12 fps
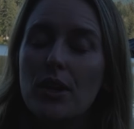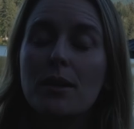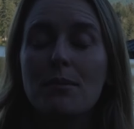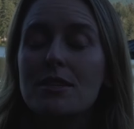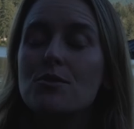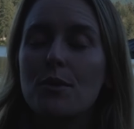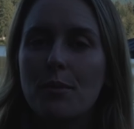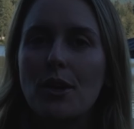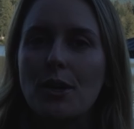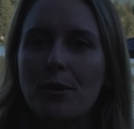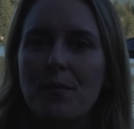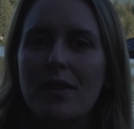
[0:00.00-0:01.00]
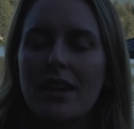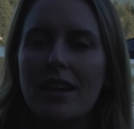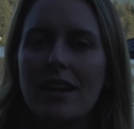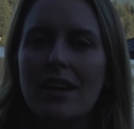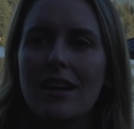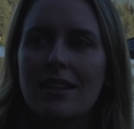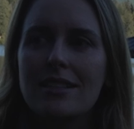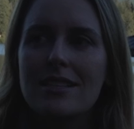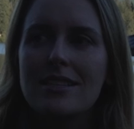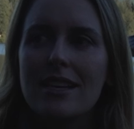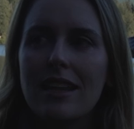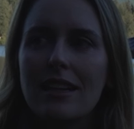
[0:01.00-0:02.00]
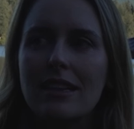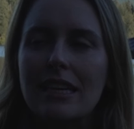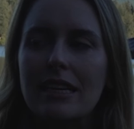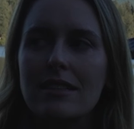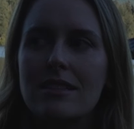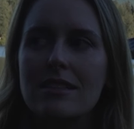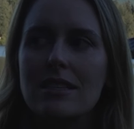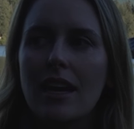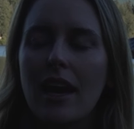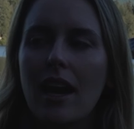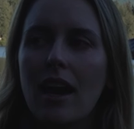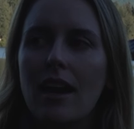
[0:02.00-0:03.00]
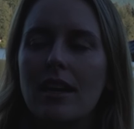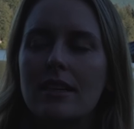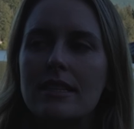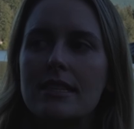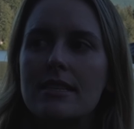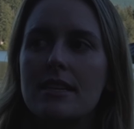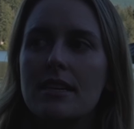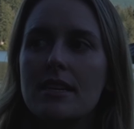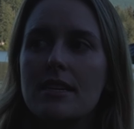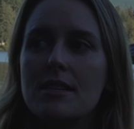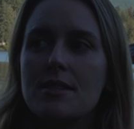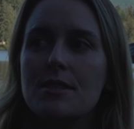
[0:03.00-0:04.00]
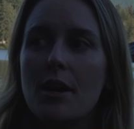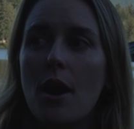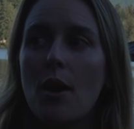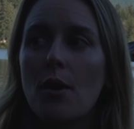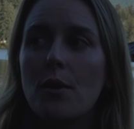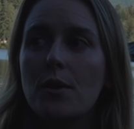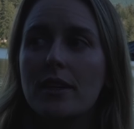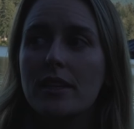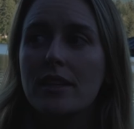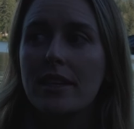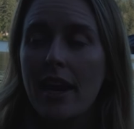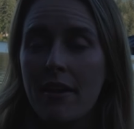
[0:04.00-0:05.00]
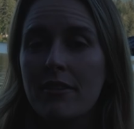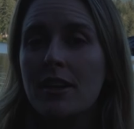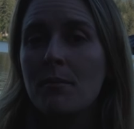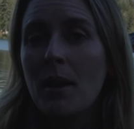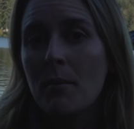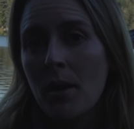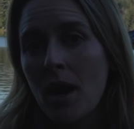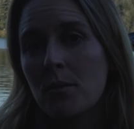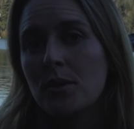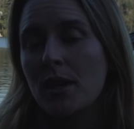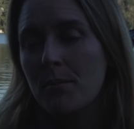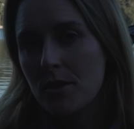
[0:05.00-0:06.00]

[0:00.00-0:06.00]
pretty miserable, to say the least. And so Kevin and my mom went